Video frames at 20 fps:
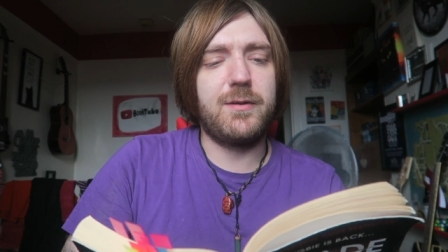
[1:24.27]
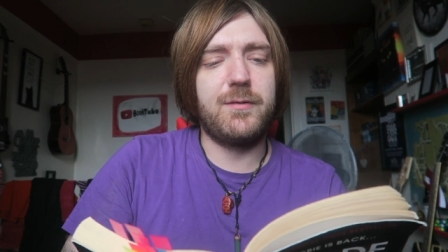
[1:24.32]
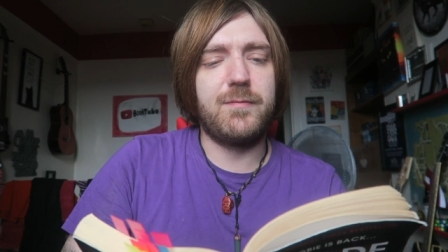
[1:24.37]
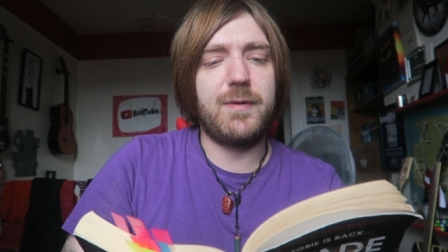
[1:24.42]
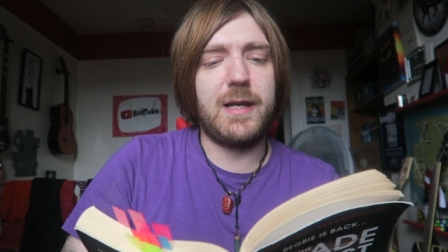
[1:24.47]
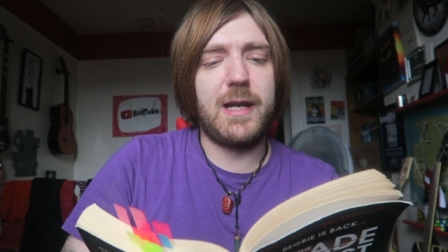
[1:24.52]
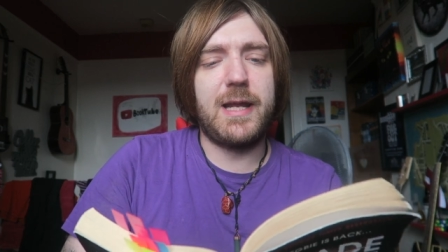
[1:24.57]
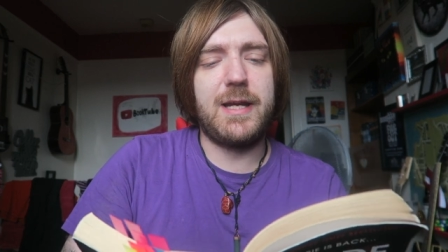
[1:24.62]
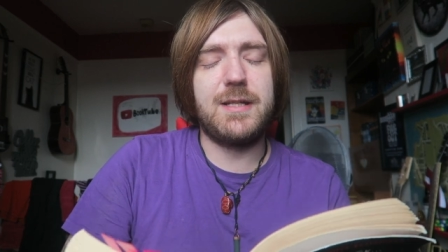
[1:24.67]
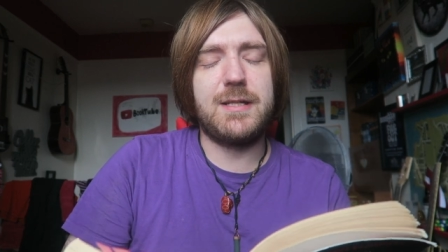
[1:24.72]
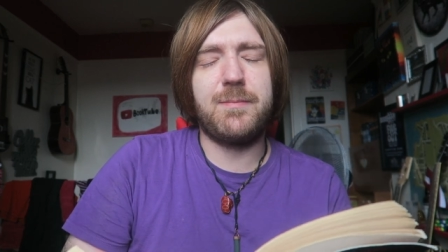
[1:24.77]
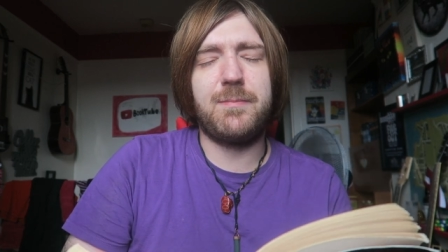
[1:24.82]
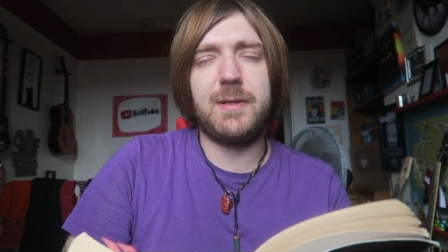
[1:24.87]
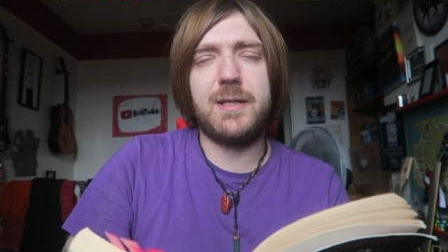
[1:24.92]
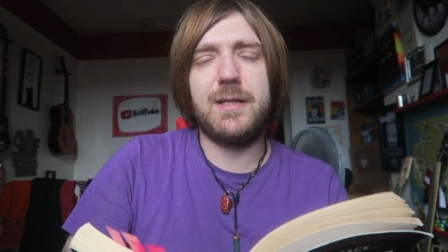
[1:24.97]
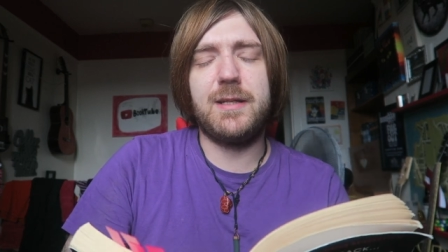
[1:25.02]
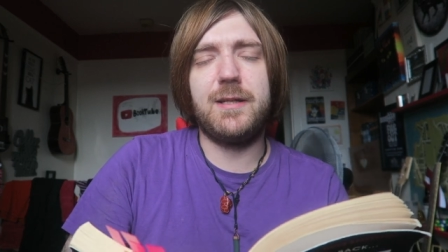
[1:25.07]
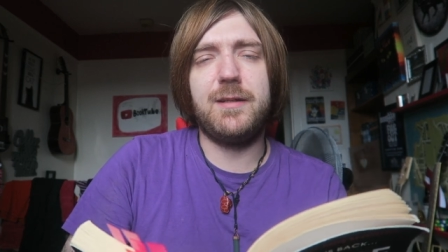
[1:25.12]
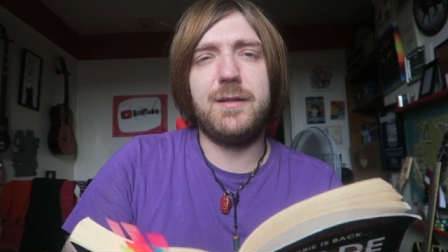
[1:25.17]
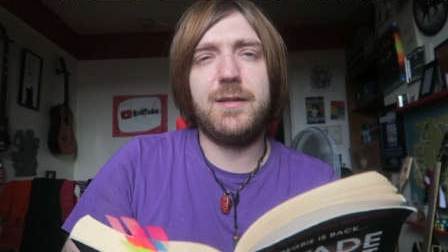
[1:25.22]
can relate to
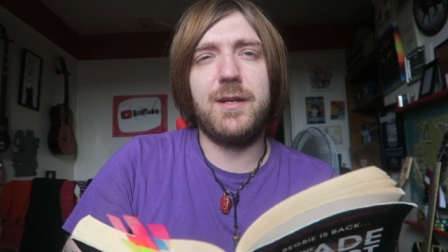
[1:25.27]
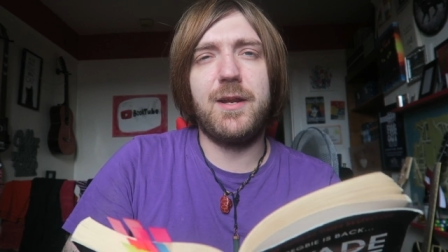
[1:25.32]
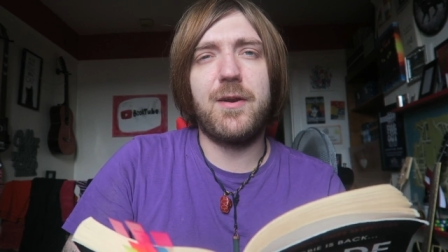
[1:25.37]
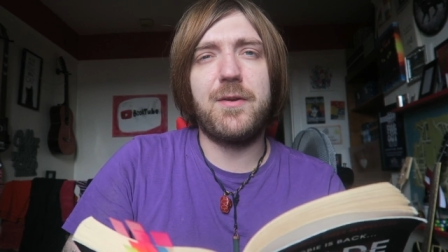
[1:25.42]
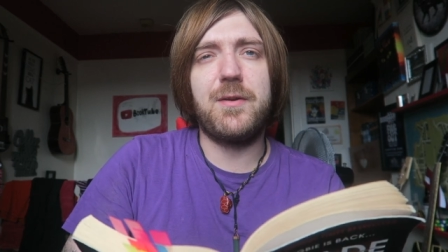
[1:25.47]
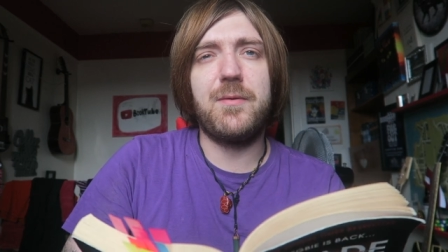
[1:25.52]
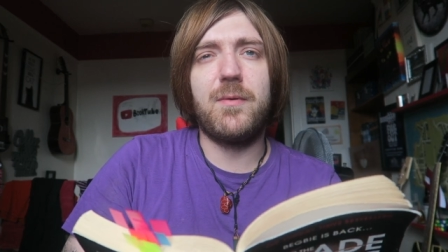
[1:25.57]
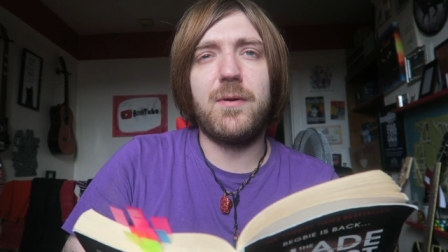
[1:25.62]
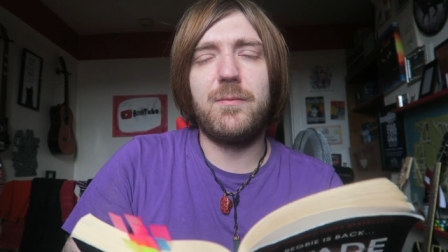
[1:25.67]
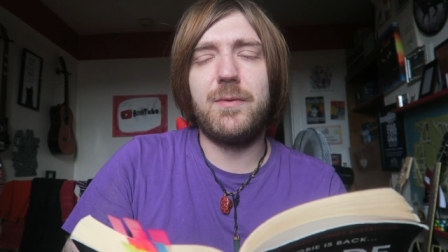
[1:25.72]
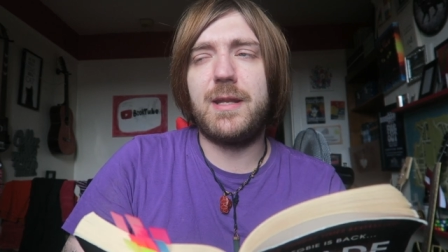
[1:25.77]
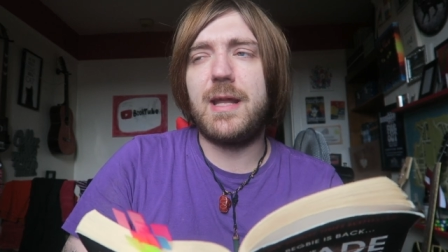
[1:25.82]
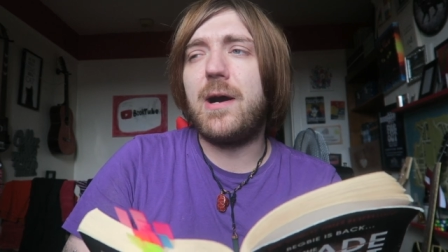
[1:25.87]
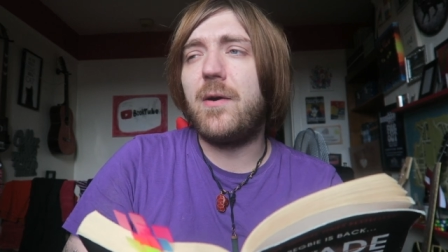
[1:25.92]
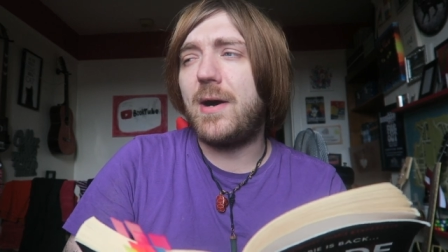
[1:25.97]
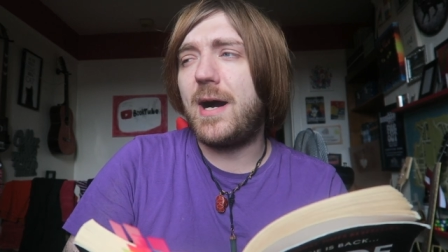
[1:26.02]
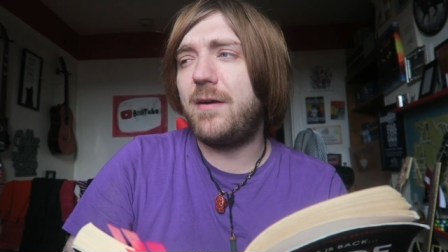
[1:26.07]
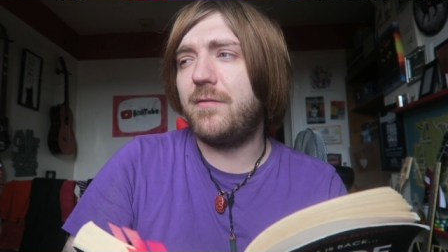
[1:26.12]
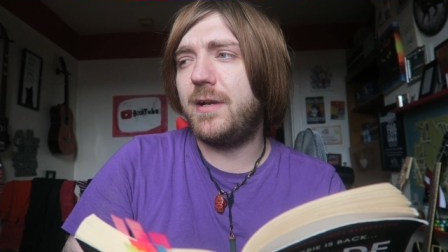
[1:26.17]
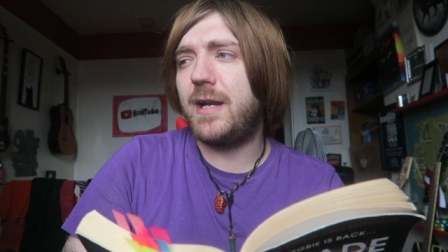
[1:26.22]
being the only one
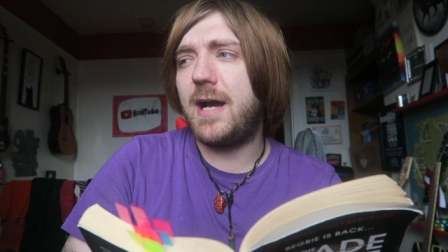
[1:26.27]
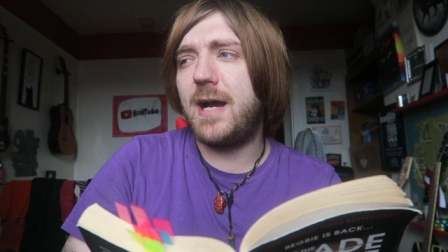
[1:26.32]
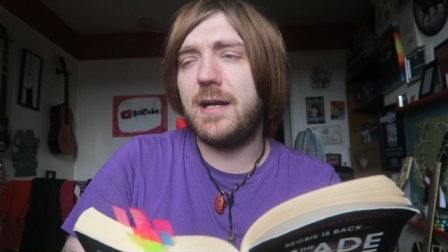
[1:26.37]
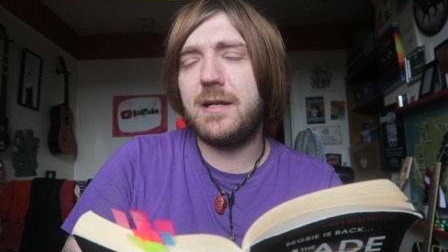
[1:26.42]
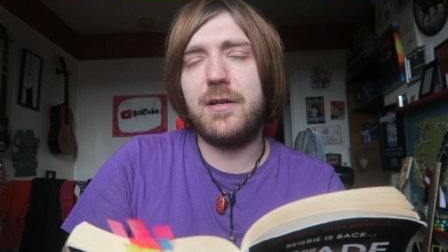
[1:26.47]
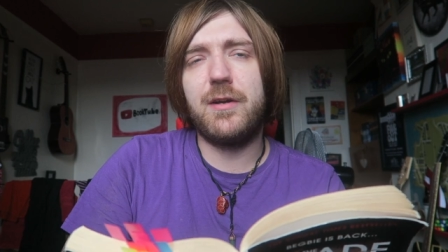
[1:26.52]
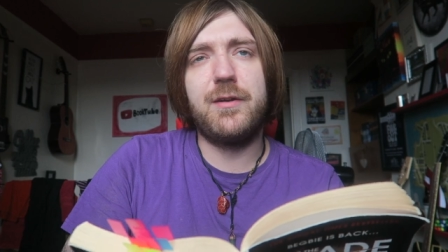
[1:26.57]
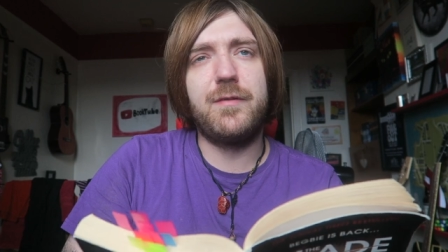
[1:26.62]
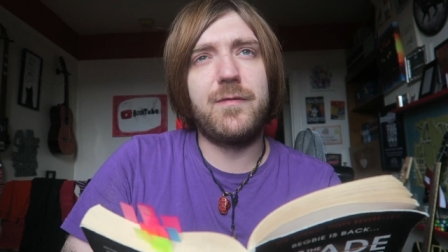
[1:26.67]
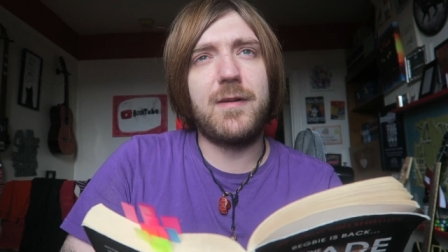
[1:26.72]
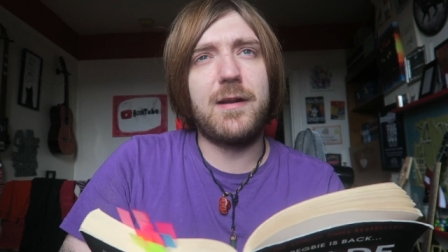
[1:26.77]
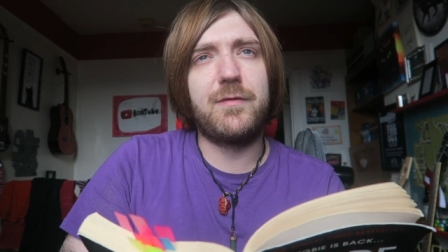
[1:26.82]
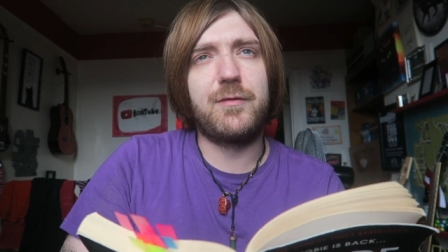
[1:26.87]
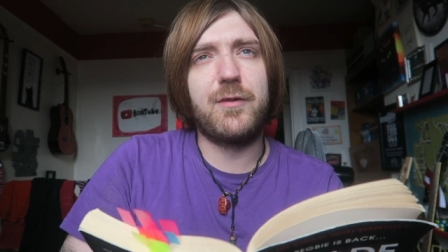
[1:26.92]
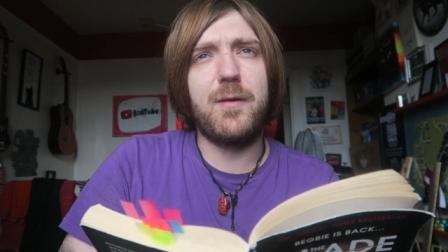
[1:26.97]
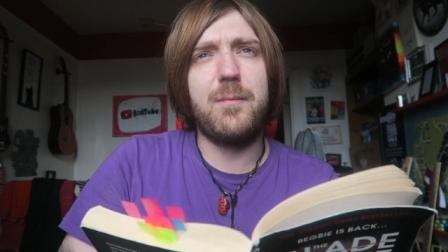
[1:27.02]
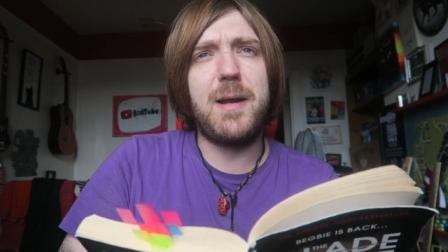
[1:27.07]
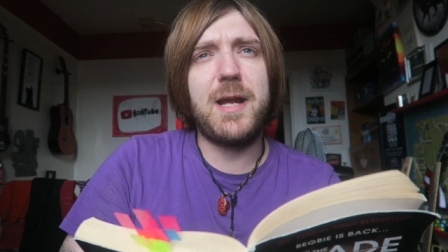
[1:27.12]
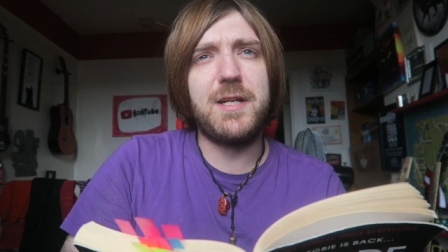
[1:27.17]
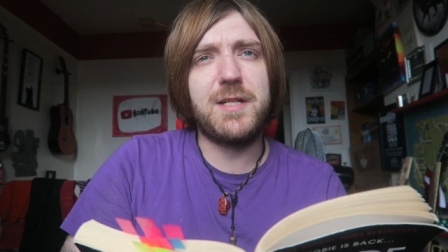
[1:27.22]
without having a hangover
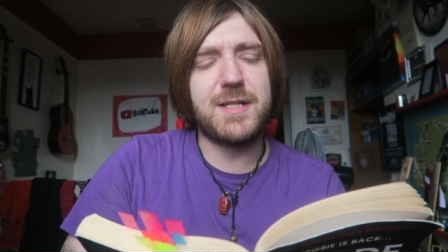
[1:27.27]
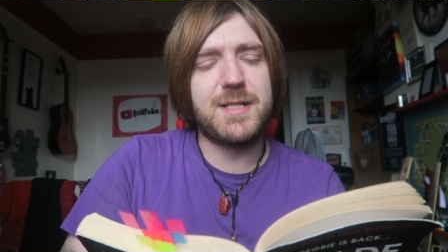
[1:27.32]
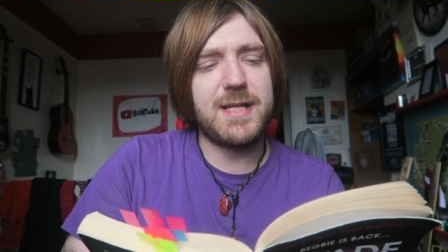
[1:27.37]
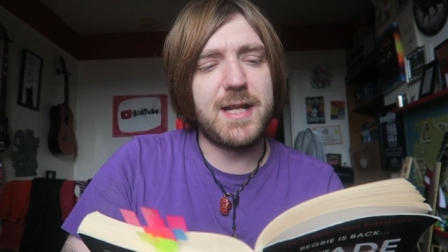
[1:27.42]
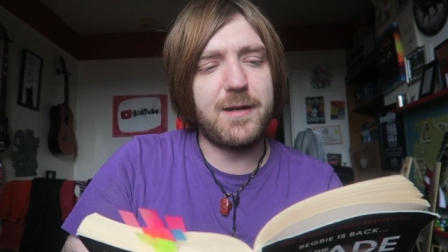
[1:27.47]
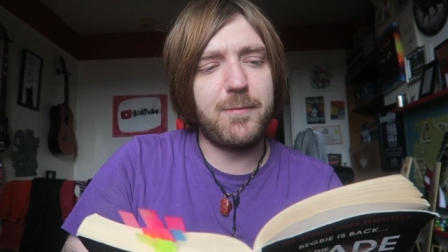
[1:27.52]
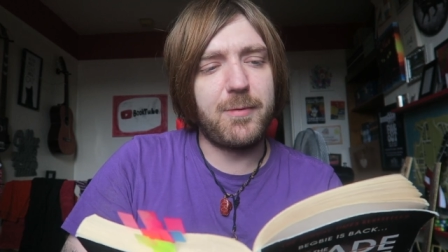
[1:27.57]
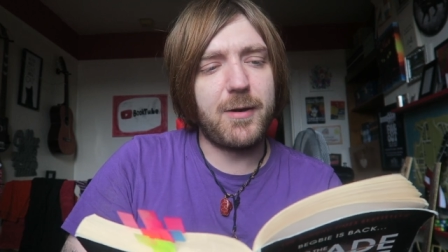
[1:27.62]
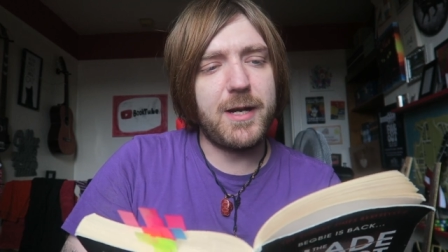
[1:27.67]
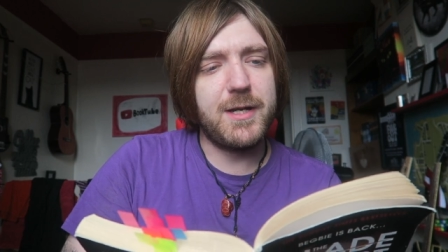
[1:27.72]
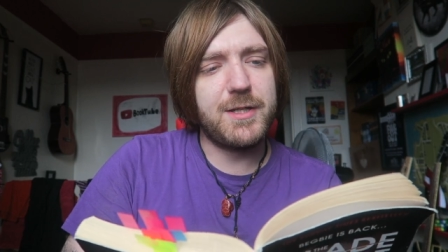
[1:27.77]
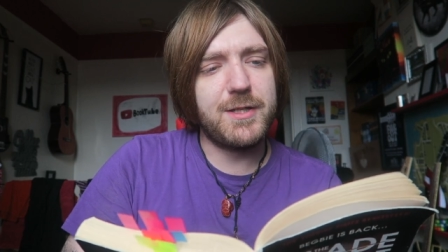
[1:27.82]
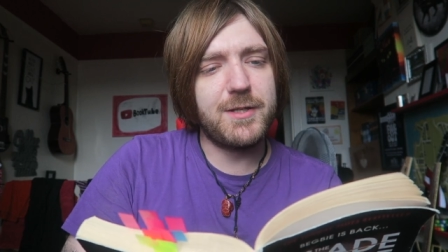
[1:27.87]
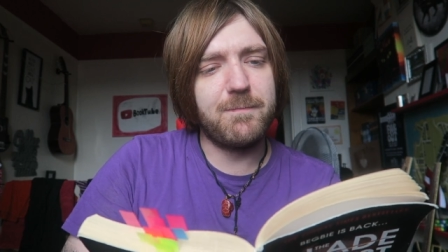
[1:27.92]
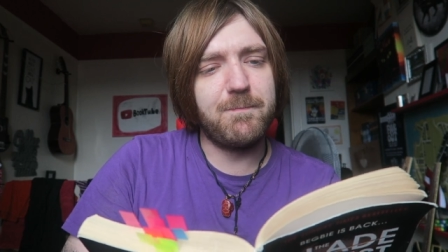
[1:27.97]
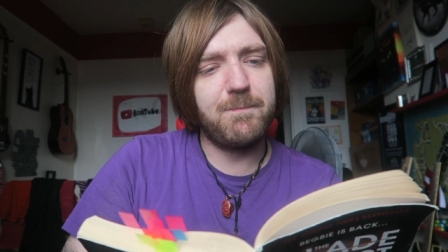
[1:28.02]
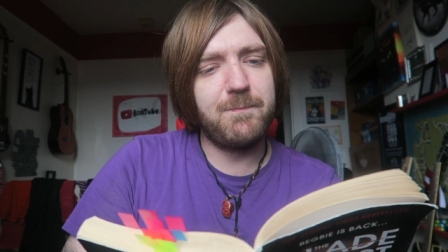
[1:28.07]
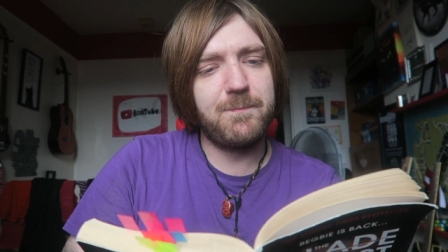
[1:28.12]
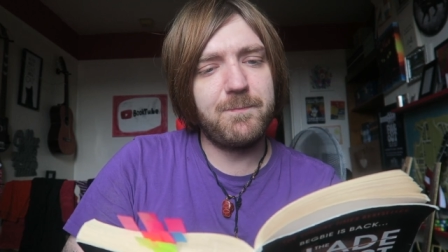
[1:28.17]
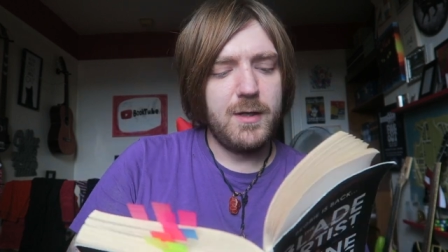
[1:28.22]
after a major
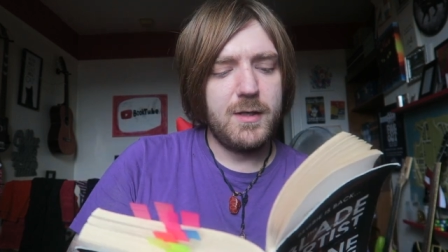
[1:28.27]
celebration.